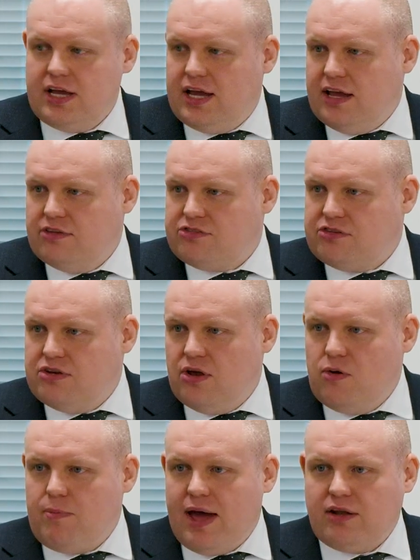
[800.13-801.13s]
is
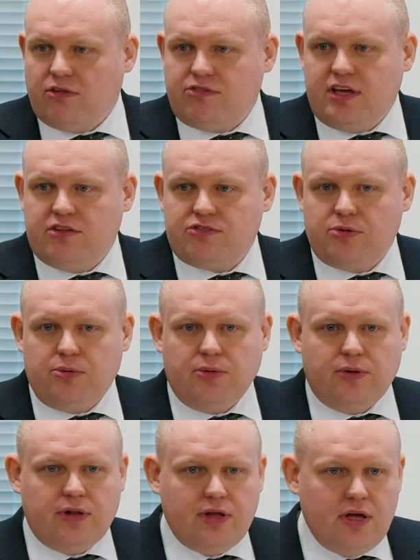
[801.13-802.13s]
no penalty at
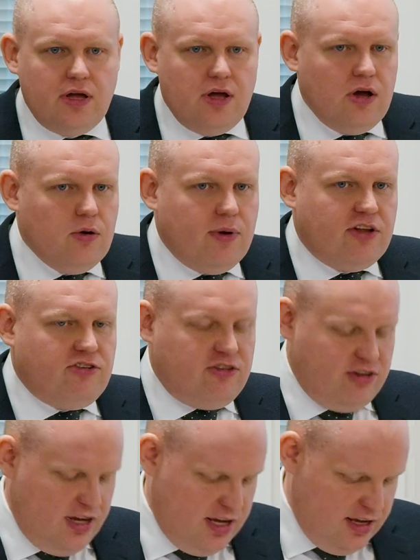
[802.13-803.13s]
all,
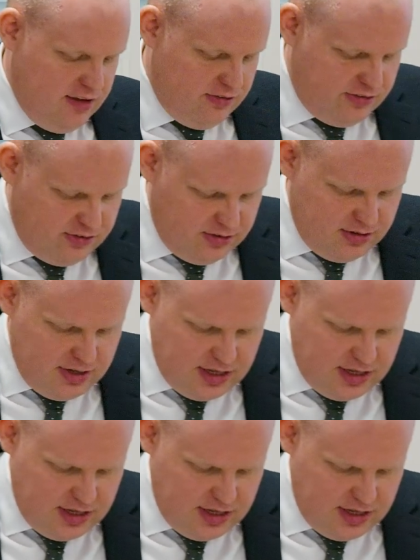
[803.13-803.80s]
which is,